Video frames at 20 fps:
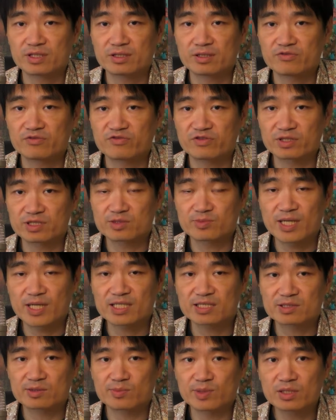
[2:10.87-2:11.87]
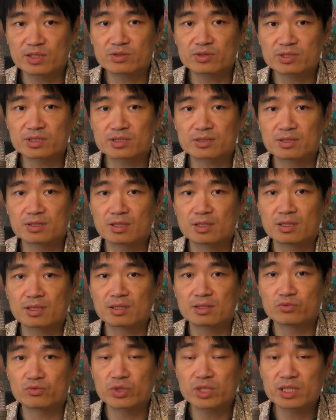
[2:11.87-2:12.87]
first past the post,
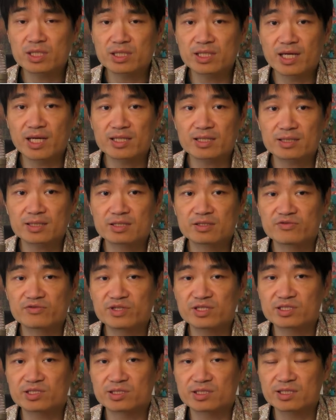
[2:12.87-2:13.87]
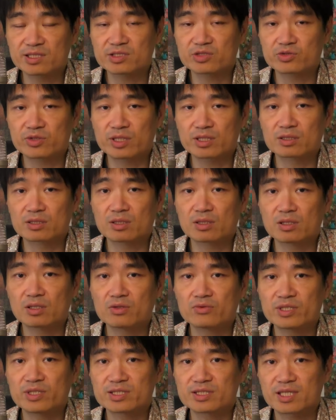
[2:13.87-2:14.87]
the winning candidate of each district
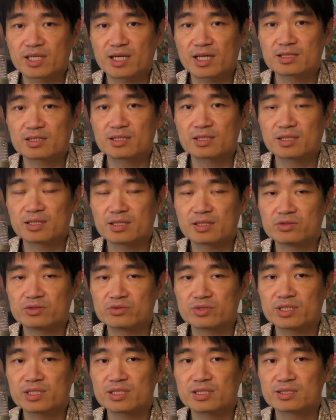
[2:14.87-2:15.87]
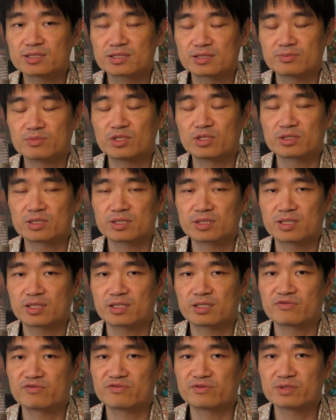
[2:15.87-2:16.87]
always had a really small
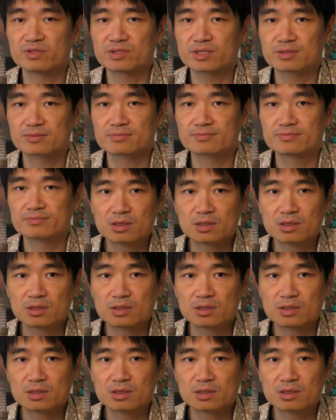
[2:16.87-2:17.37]
share of votes.